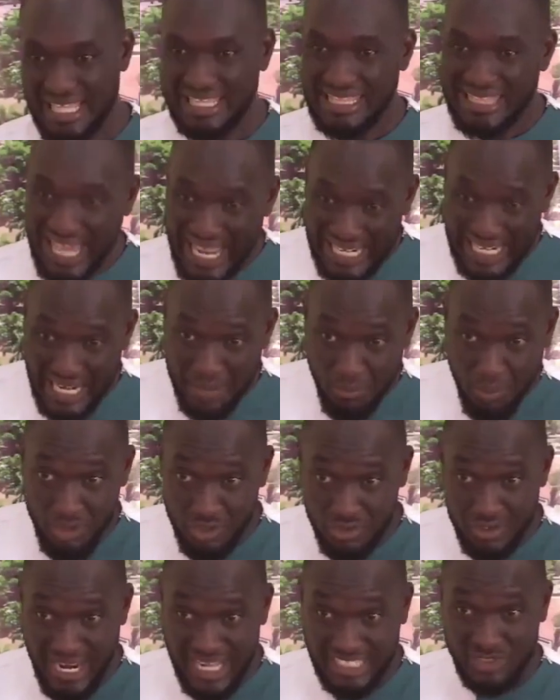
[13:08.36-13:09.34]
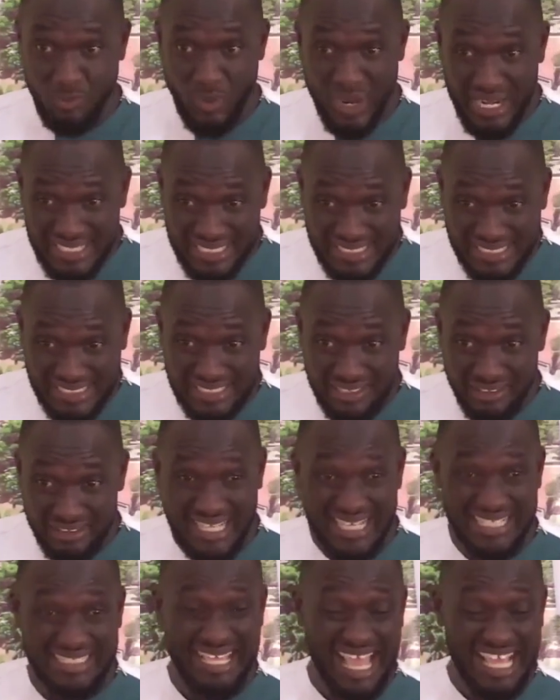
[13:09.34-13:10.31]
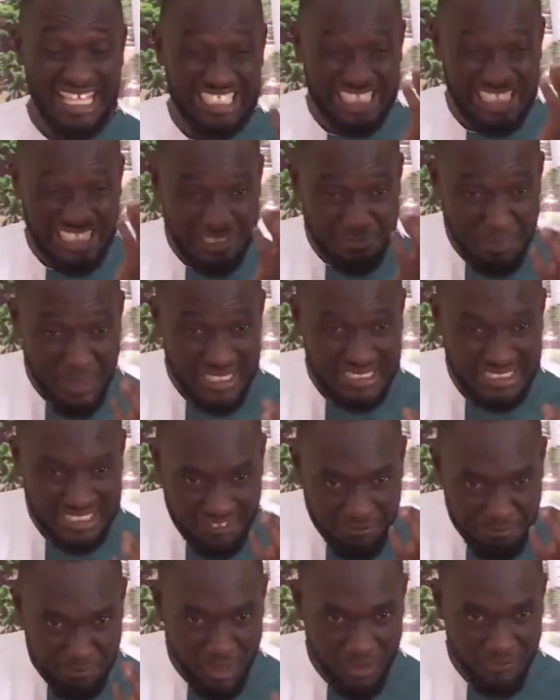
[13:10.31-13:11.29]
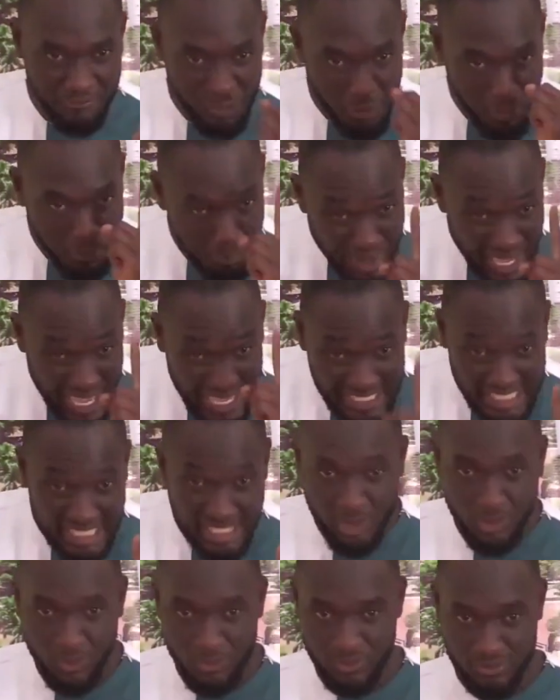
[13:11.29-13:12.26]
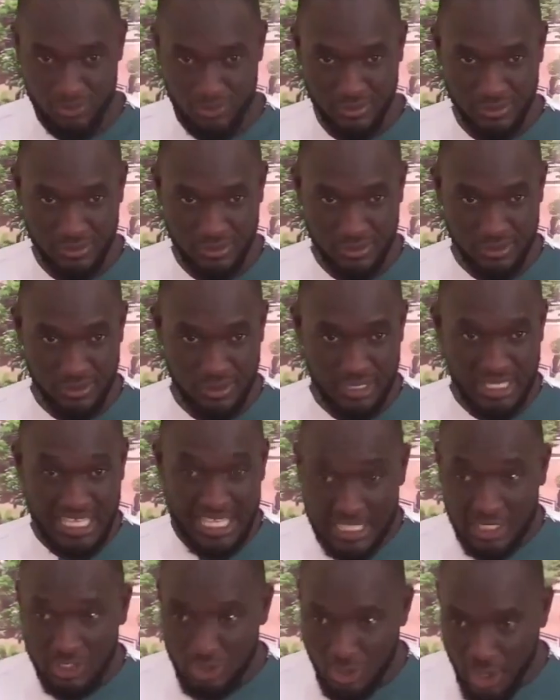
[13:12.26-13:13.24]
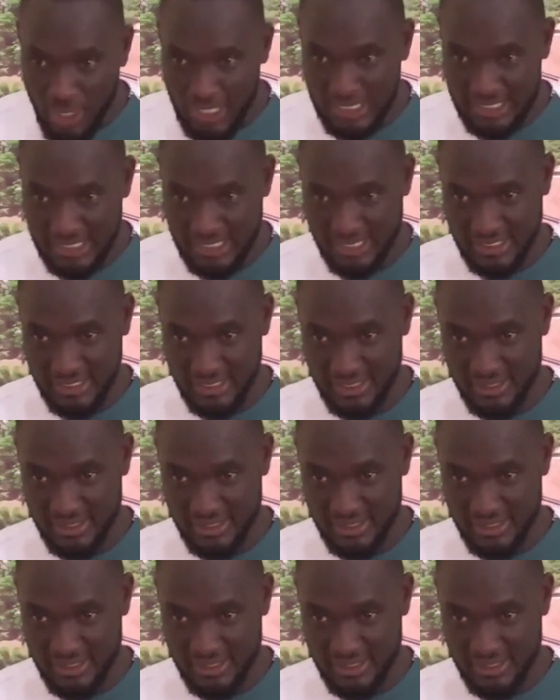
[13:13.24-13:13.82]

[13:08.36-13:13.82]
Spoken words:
That lemongrass, when distilled, is expensive perfume per kilo in dollars.